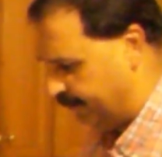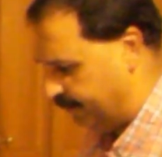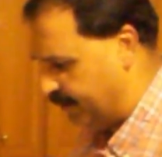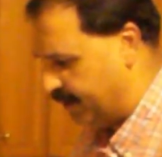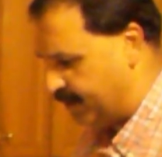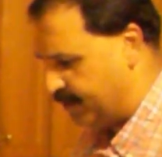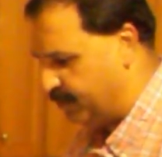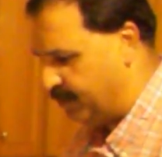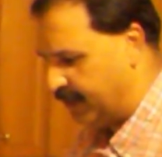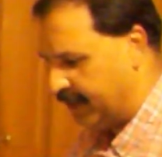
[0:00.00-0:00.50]

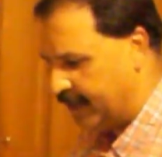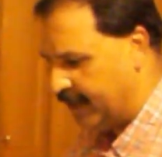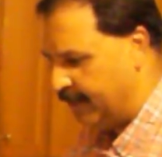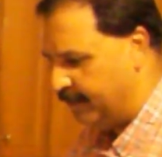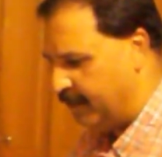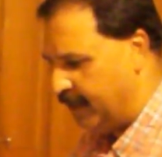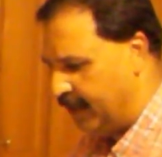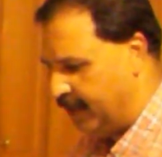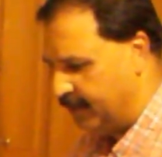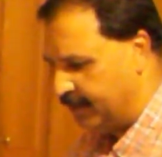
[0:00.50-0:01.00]
which will
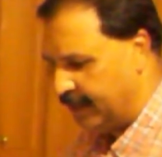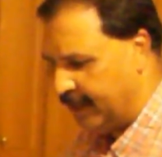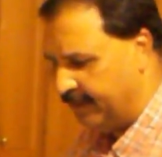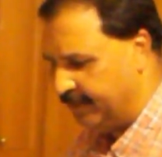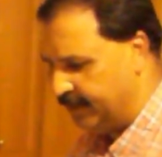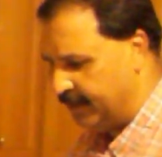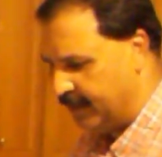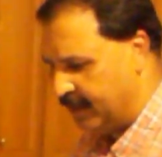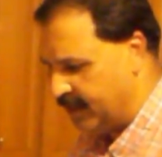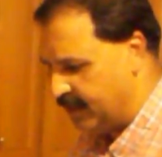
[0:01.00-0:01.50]
come out
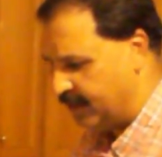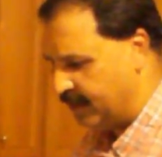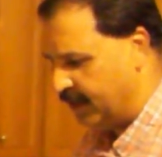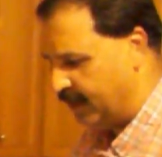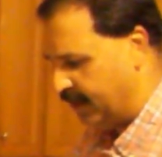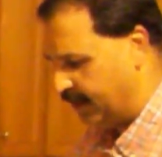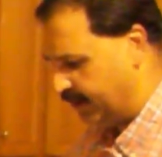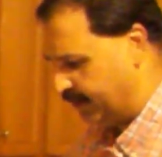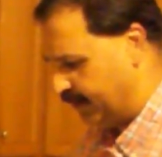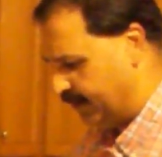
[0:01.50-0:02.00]
after the
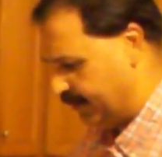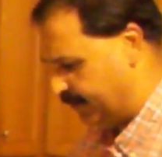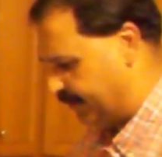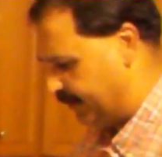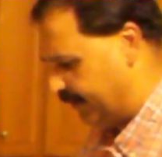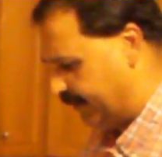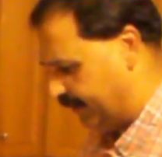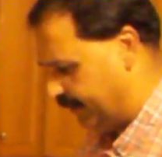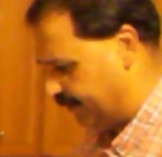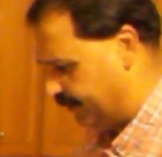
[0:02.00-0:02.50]
salt
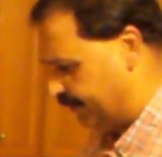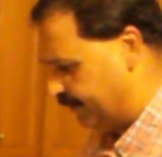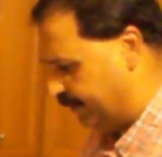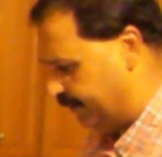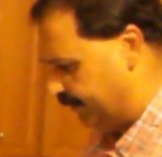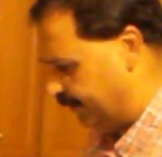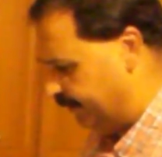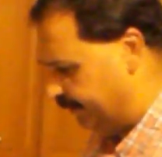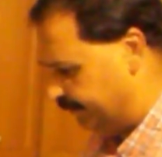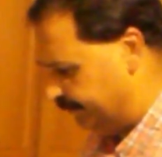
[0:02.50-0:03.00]
goes in.
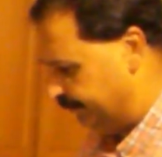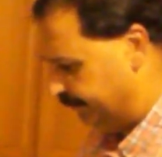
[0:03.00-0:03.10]
So